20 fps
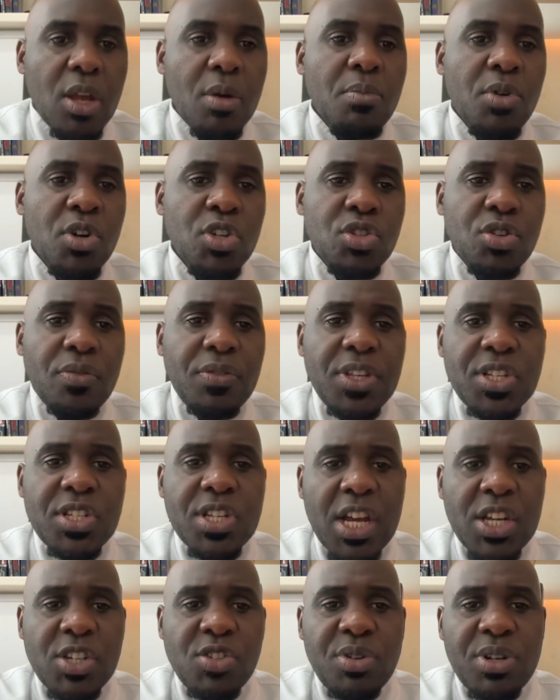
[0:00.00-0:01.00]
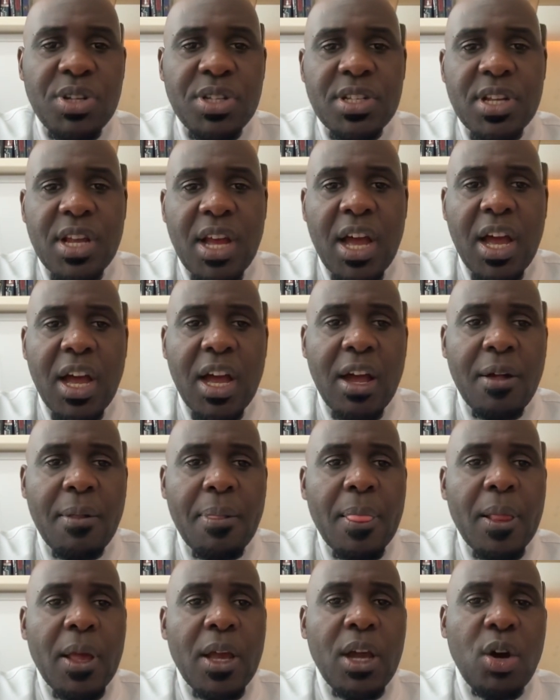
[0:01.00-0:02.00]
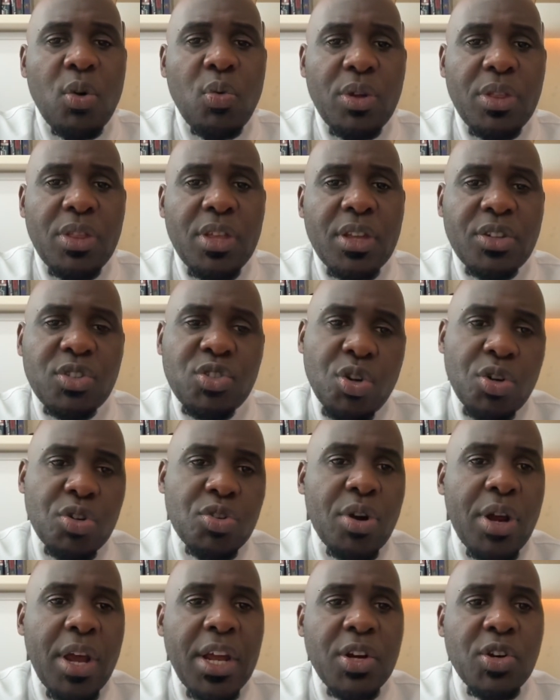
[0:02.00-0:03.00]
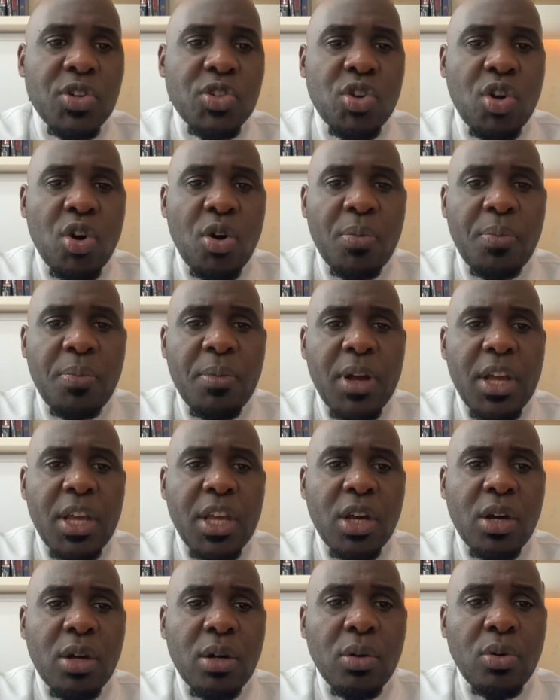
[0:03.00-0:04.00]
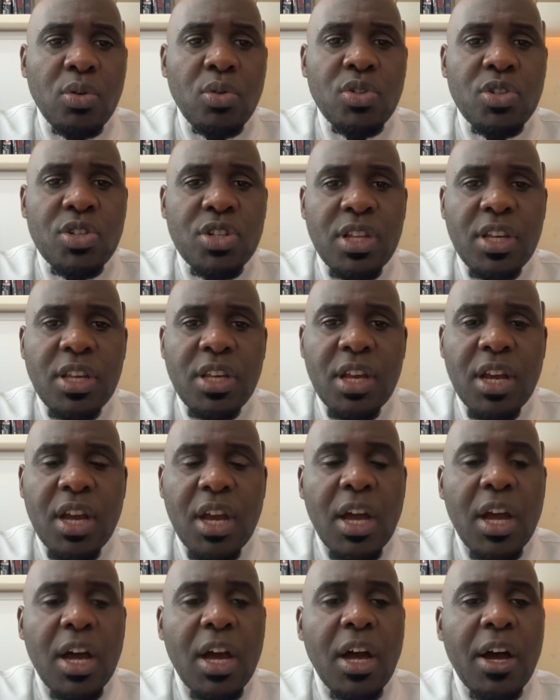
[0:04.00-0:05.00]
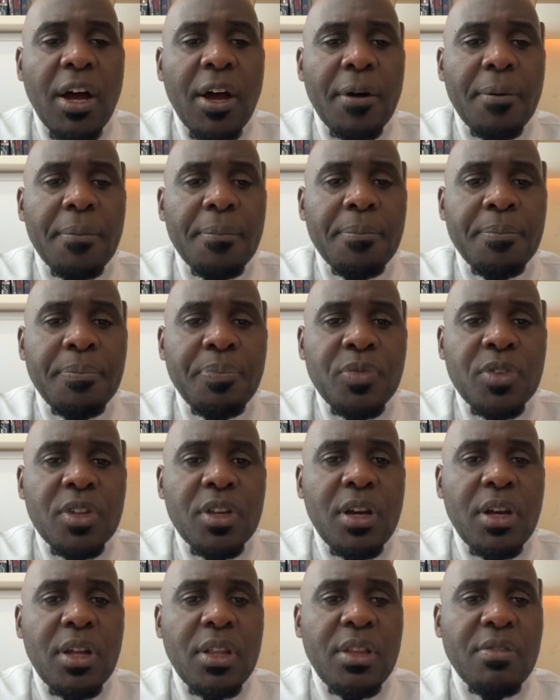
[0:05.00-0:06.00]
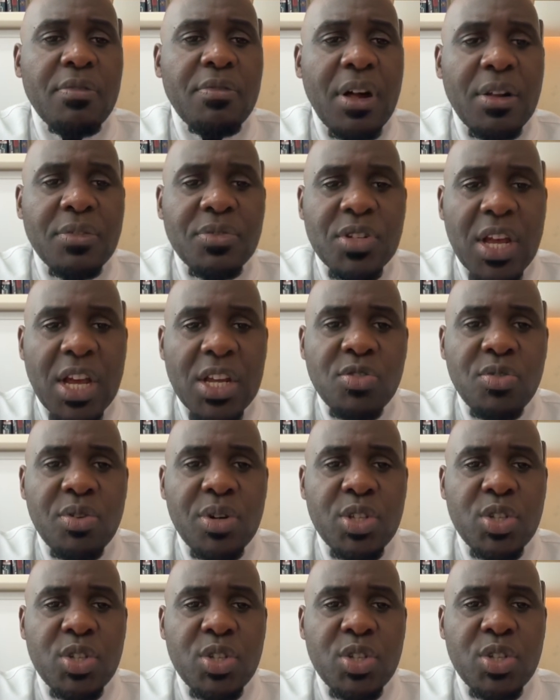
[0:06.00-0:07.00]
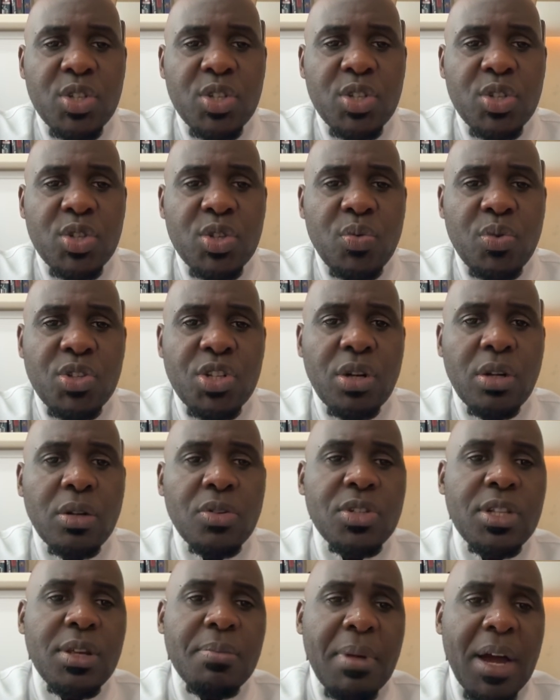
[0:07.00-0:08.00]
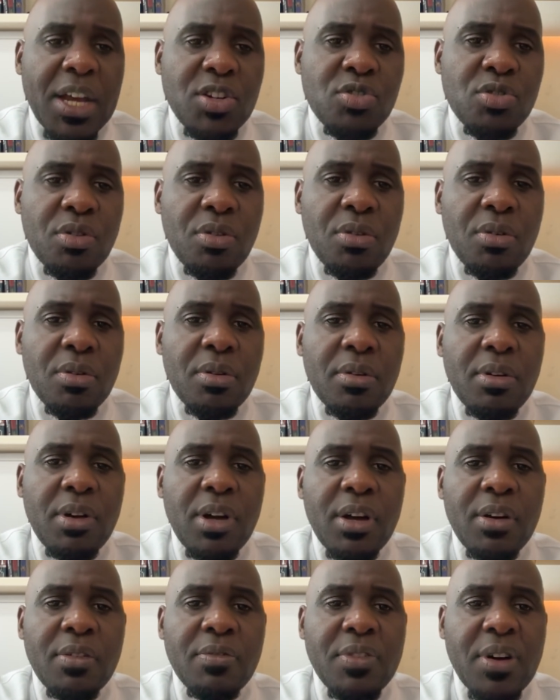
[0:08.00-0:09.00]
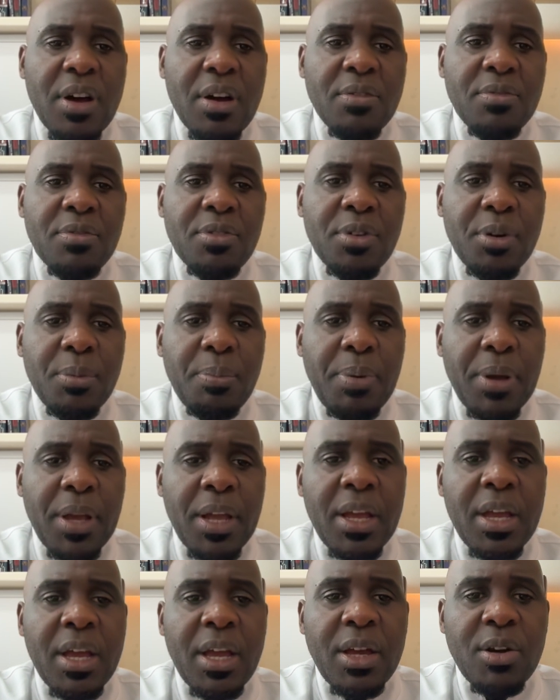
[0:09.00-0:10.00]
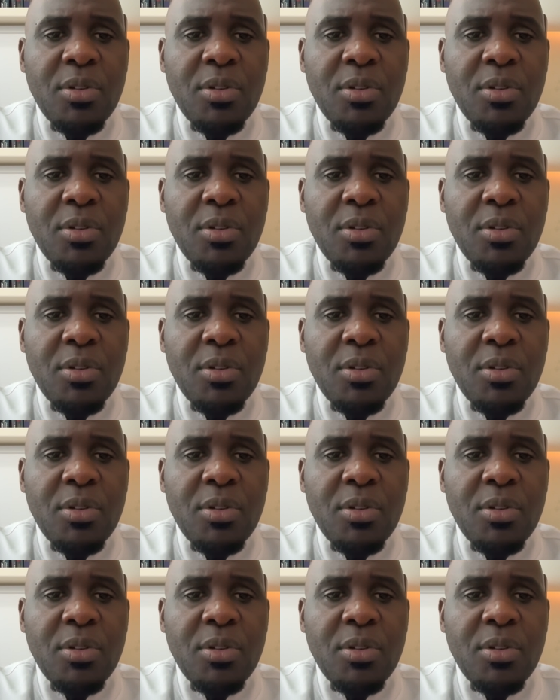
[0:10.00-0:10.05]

Most of these surgeries are with the total endoscope, includes the valve surgeries, which includes the mitral valve repair